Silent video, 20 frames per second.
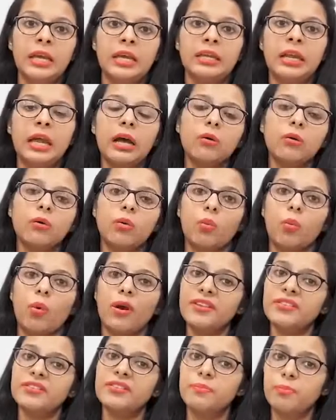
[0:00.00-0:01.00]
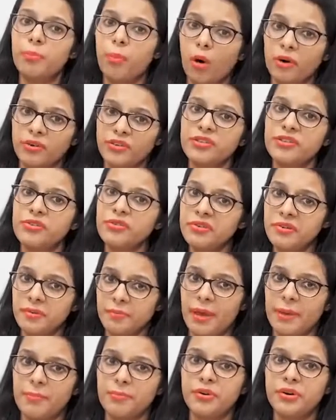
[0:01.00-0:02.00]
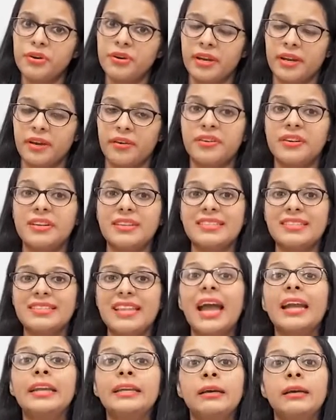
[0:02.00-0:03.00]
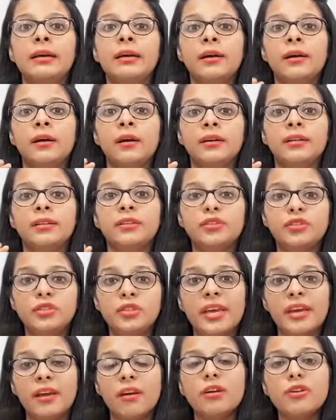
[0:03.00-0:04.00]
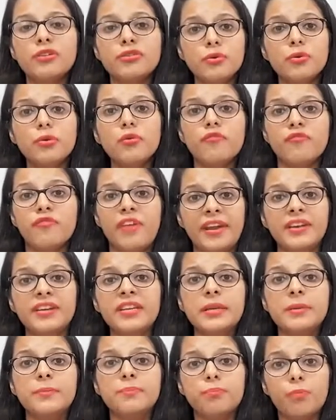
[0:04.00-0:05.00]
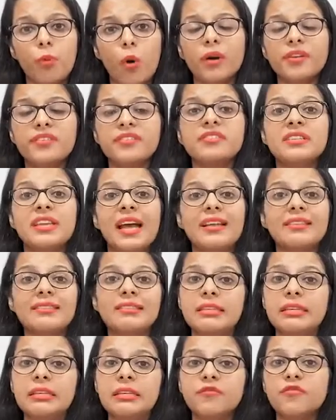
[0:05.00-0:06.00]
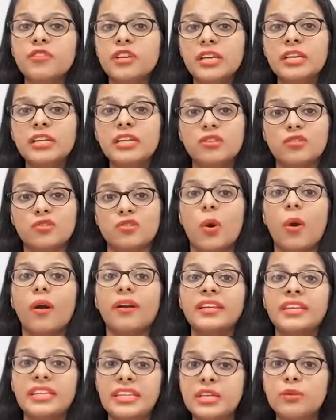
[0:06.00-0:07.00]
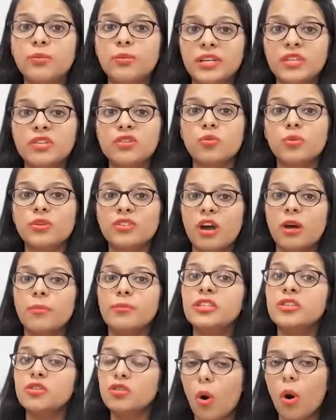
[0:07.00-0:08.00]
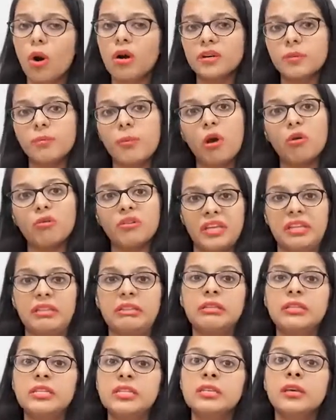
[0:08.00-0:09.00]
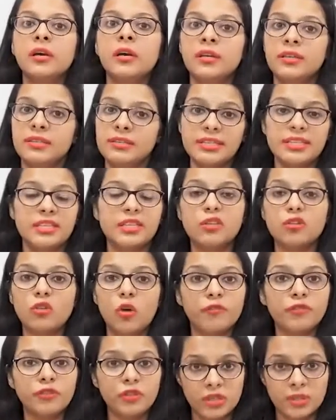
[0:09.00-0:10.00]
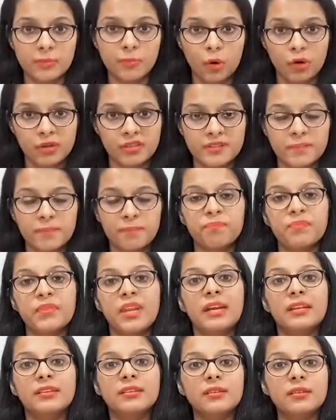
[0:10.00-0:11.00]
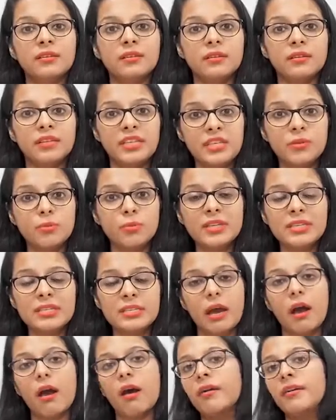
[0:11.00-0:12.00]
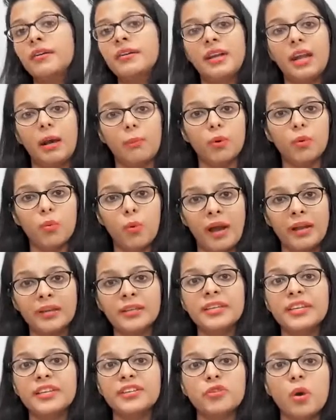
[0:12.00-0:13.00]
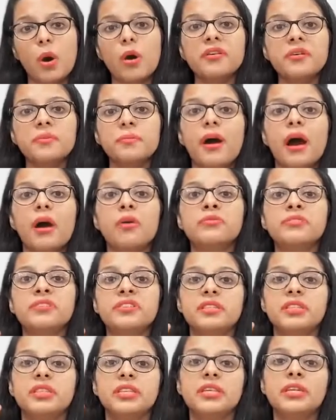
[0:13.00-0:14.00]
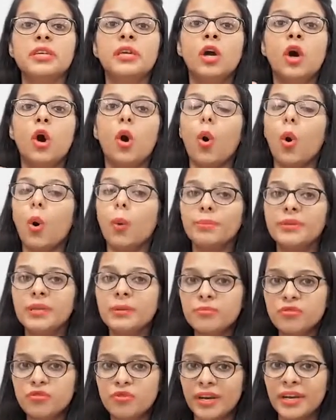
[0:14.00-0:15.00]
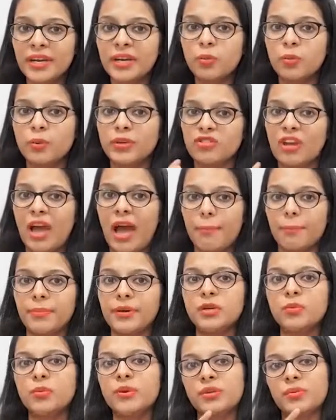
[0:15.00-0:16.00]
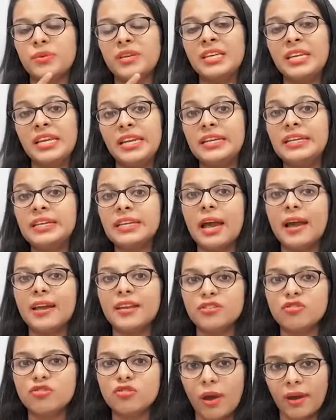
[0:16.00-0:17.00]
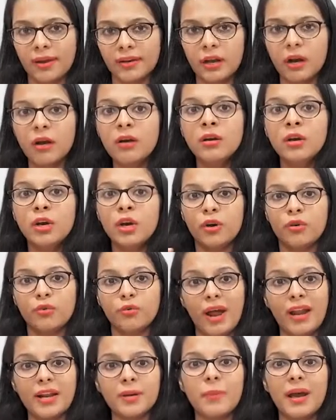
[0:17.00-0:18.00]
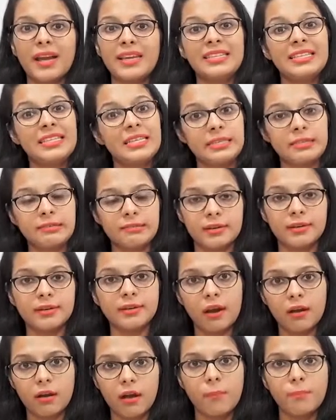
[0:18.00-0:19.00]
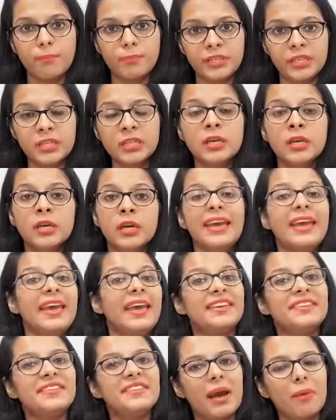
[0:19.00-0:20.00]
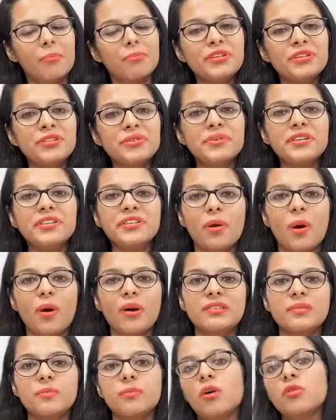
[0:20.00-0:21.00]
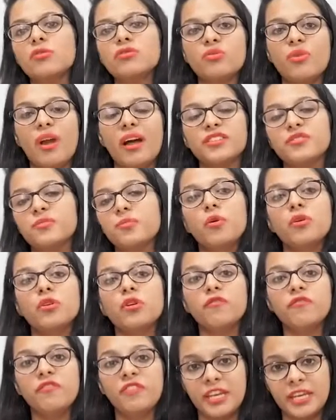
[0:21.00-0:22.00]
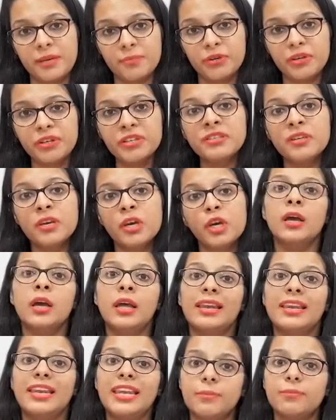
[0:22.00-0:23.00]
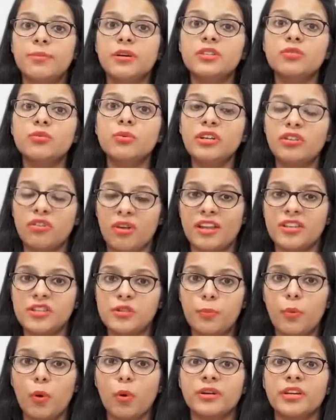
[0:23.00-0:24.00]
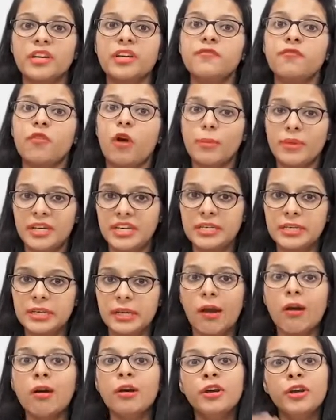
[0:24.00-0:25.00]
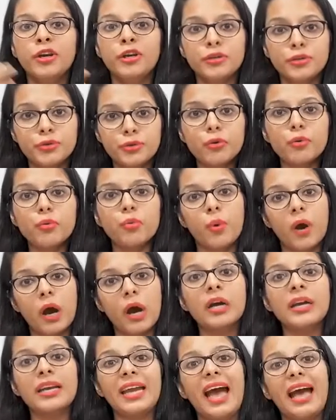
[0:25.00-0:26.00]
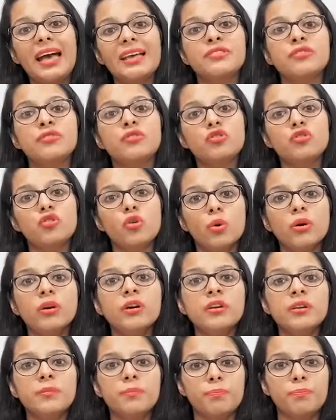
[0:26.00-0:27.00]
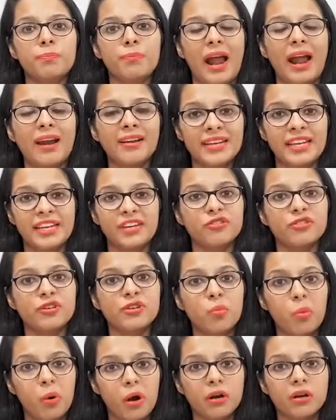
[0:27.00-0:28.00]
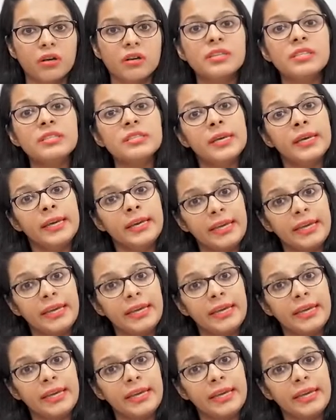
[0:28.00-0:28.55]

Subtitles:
Now what is important to remember here is that there are 2 very important and significant historic events which are being talked about in the series of 3 books. The events are, number 1, they talk about the opium trade which happened between India and China run by the East India Company, and number 2, it talks about transport of labours. Labours were transported from India to work as sugar plantation workers